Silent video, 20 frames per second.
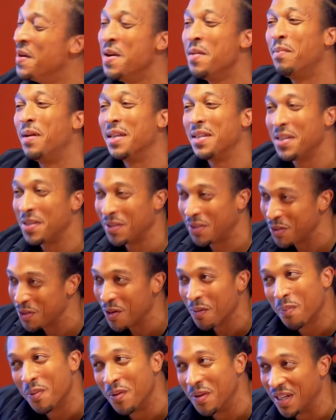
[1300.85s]
but to your
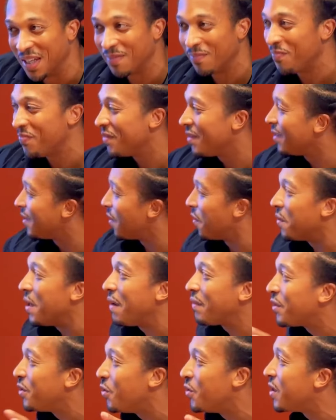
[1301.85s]
point, don't have
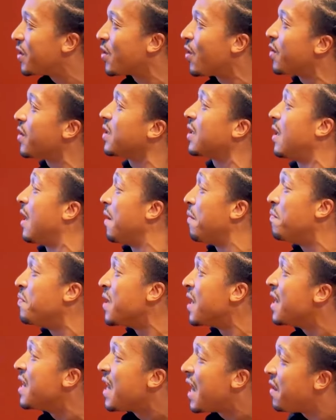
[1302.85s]
to do this all the time.
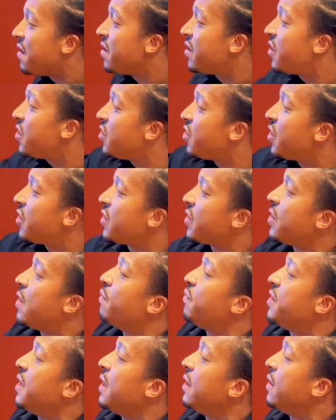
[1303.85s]
And this is just
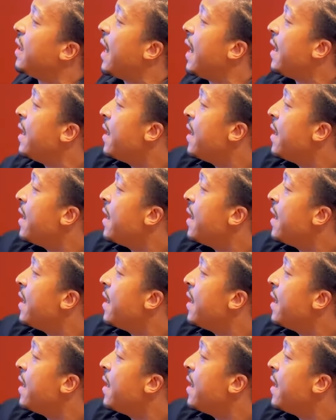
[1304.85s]
something that